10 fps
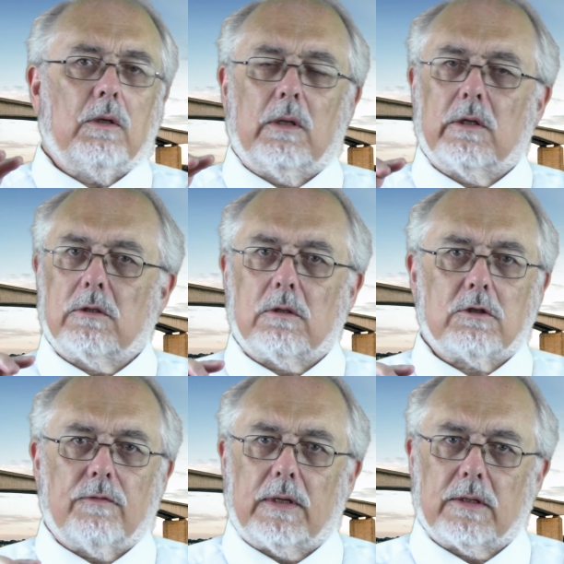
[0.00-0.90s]
Now there's
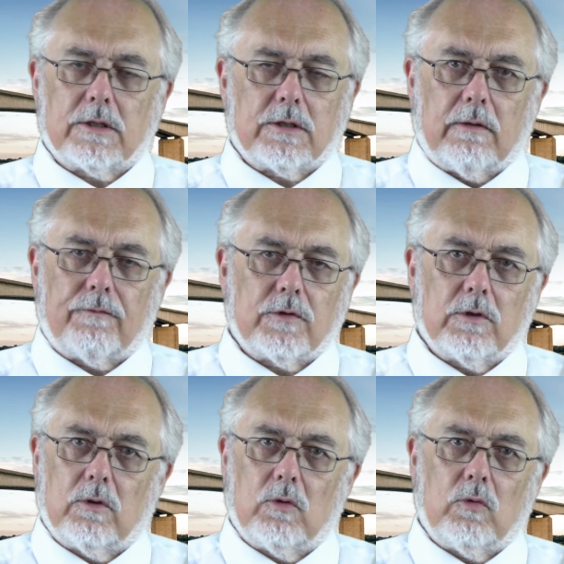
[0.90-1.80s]
lots of other stuff
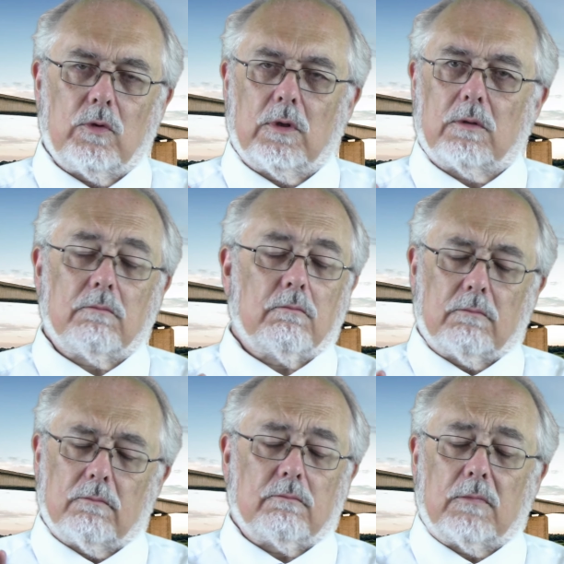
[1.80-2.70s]
too that
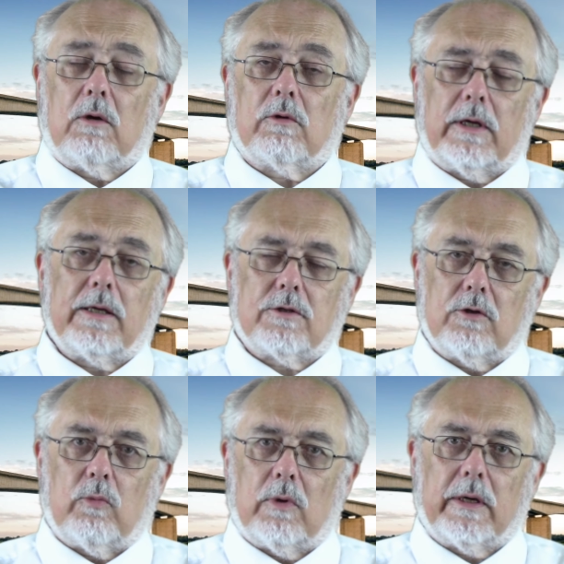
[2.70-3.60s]
I'll get
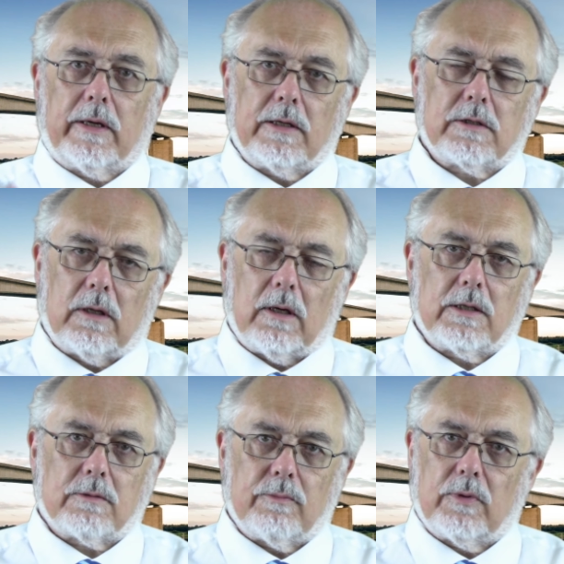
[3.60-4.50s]
to when I get to
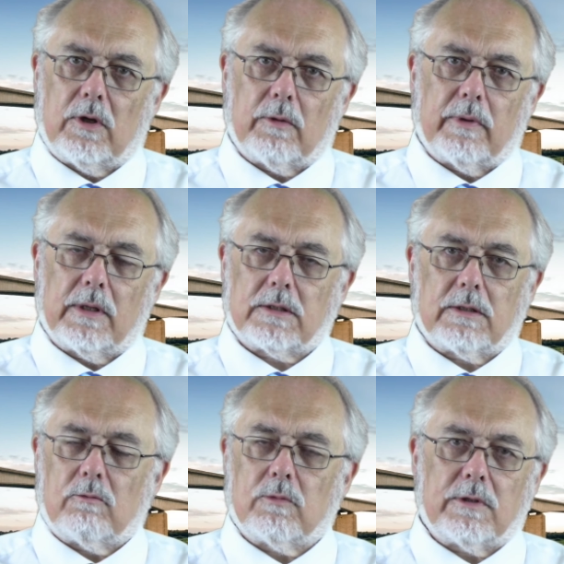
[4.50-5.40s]
Heisenberg, but
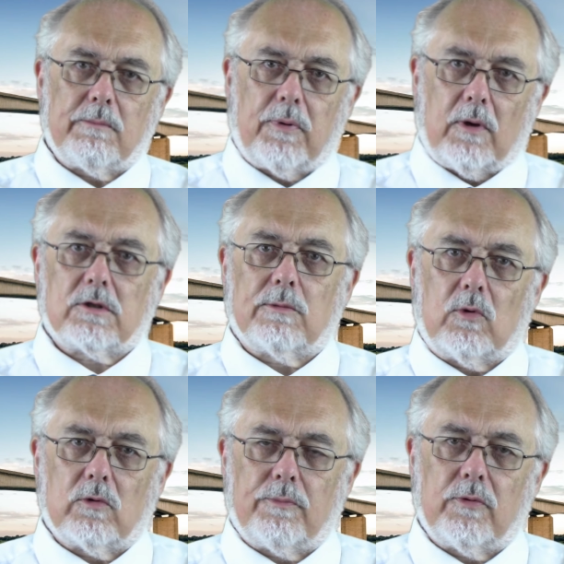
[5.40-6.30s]
that's almost
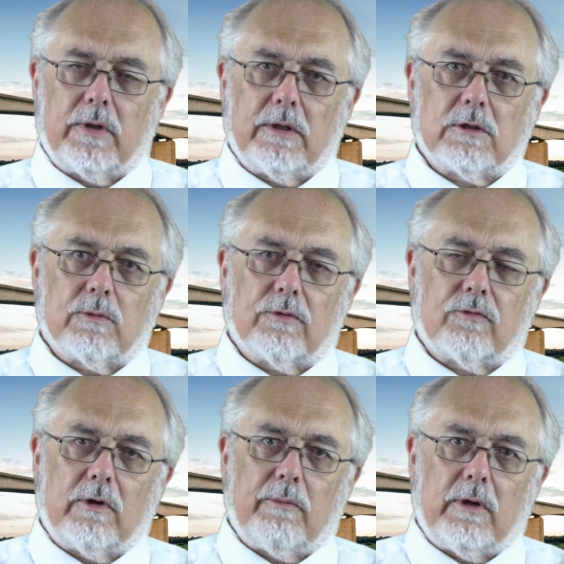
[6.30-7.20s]
impossible to put into a
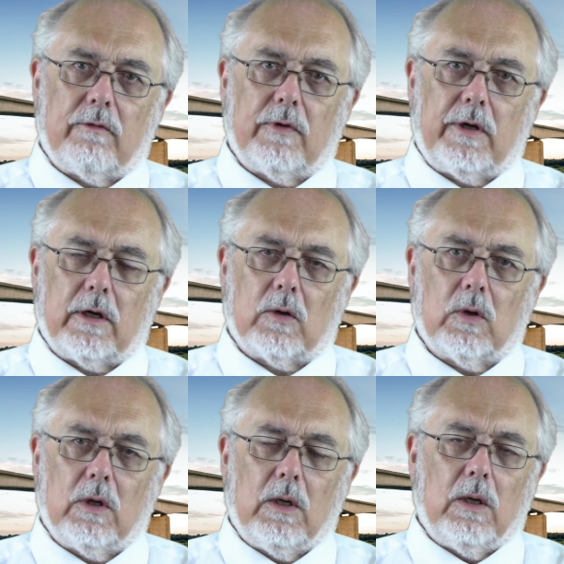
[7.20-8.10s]
3-minute video.
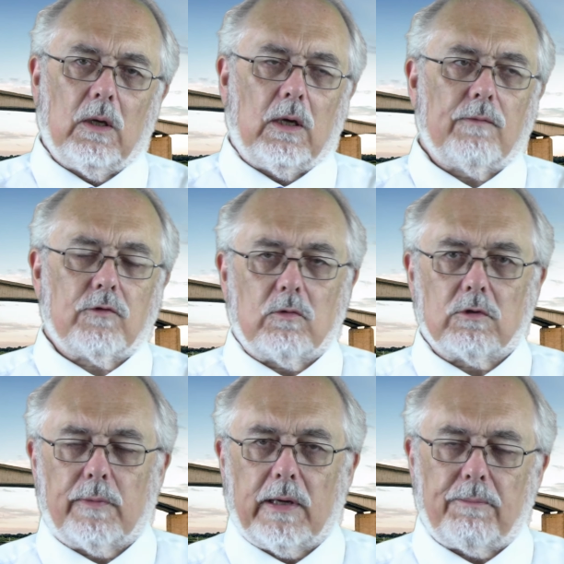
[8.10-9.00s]
I've
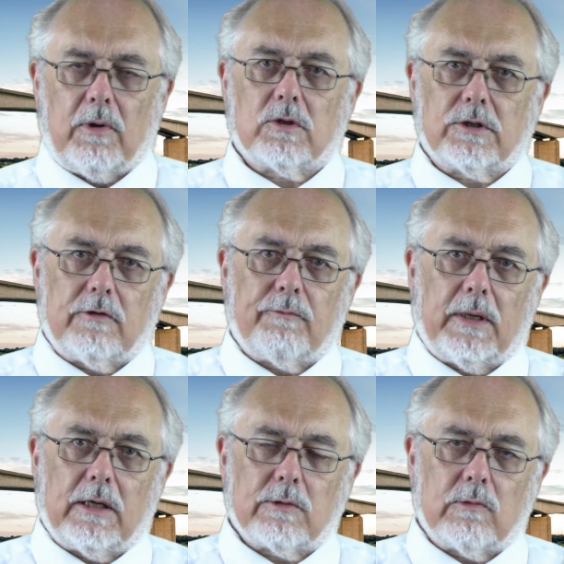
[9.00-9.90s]
talked about positive
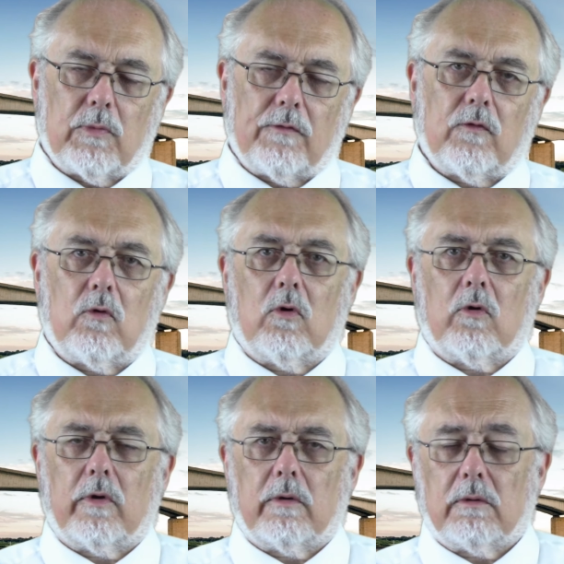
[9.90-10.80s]
management
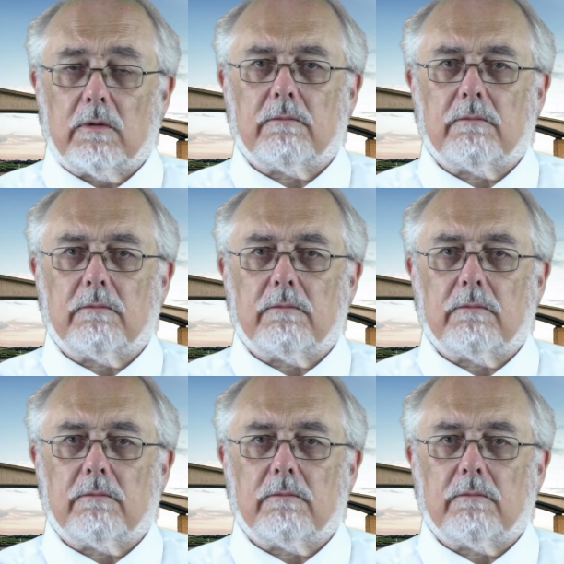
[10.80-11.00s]
before, and